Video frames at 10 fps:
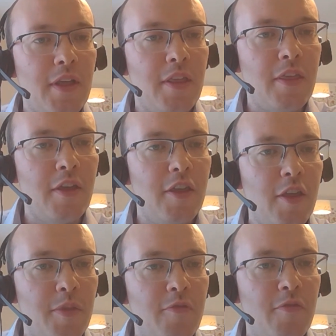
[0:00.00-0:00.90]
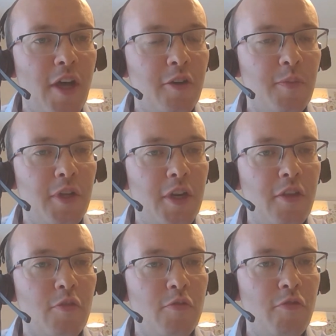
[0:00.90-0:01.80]
something valuable in
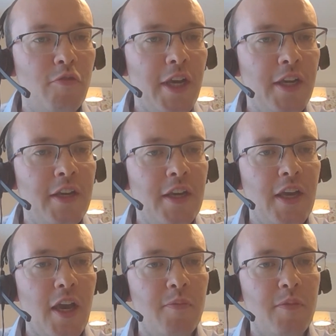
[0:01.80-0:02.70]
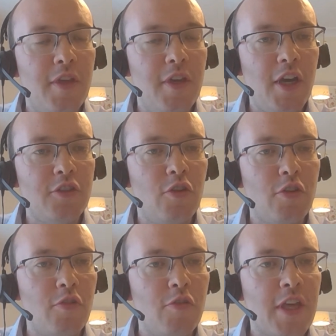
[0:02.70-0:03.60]
its own right. So a
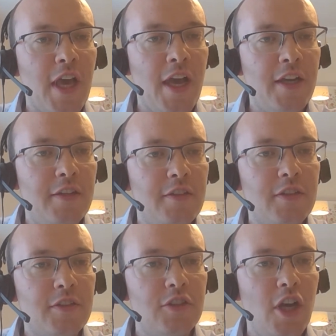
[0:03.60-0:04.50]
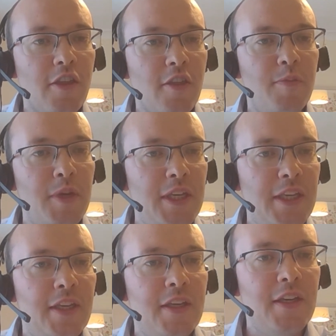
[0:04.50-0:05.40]
short course can't just
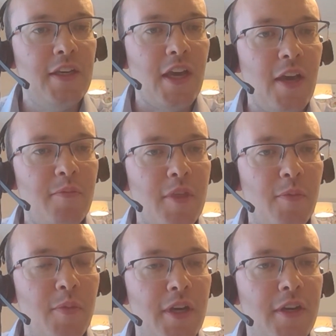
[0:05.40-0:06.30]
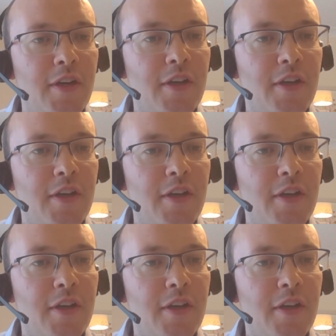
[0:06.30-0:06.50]
be someone